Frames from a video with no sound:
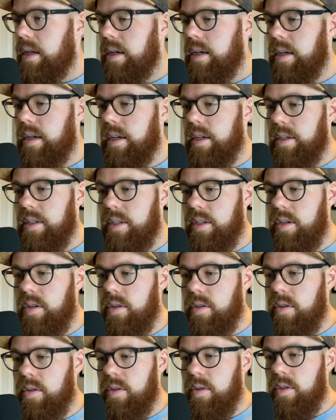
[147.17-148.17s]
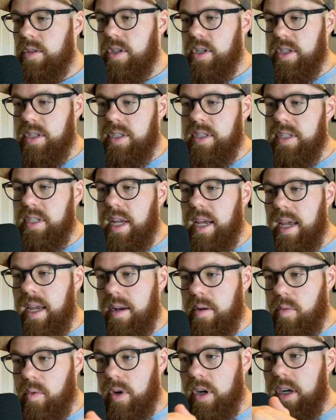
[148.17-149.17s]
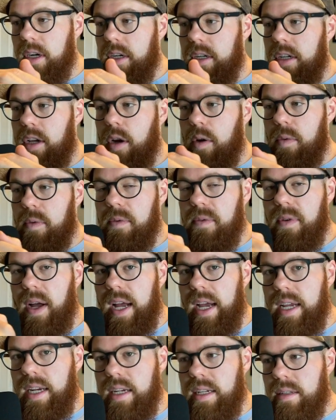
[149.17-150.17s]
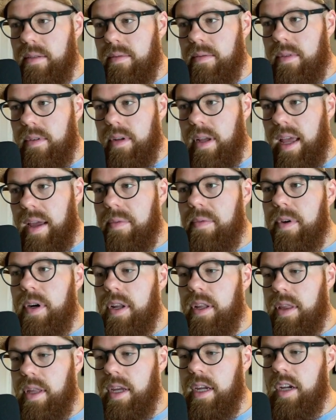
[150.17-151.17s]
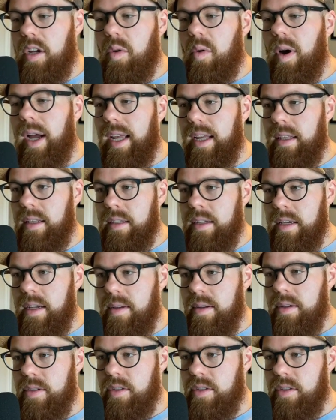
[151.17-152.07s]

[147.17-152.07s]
uh, to just state we're going to go find everything quietly.